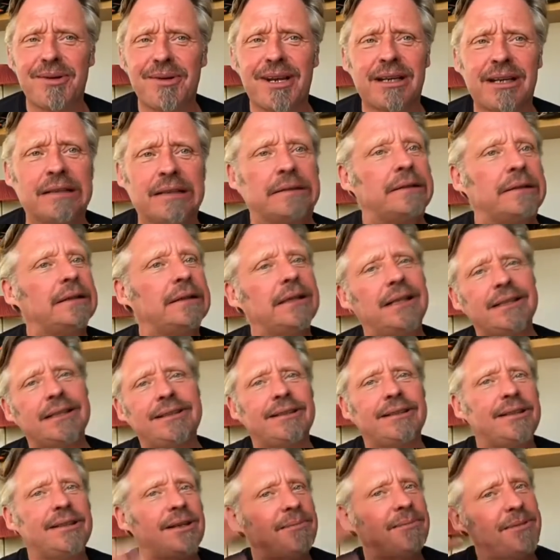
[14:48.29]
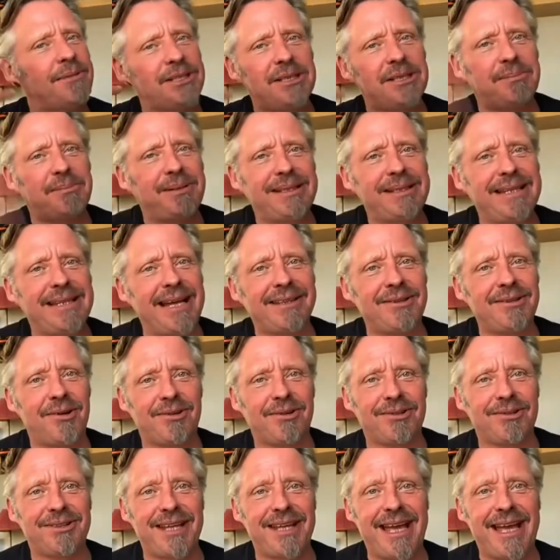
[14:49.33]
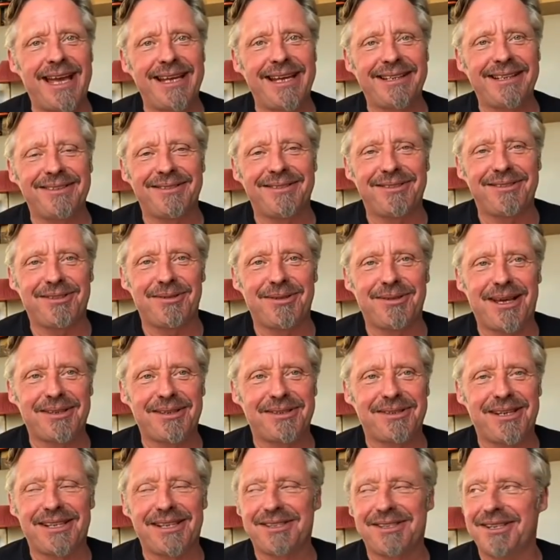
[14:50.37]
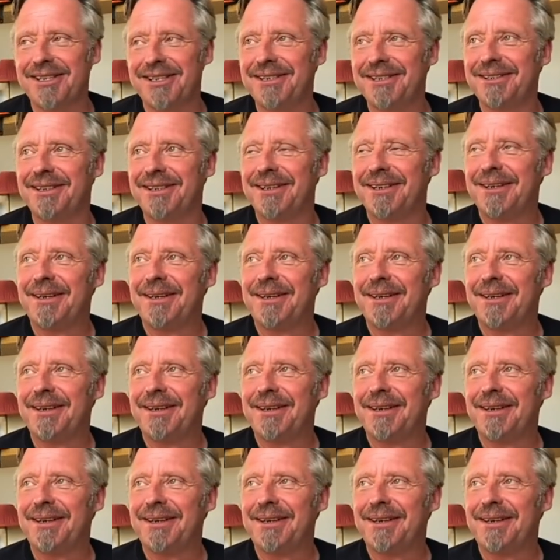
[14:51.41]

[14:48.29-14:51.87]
And I go, "Oh, I don't know. It must have been that knock on the head in 2018."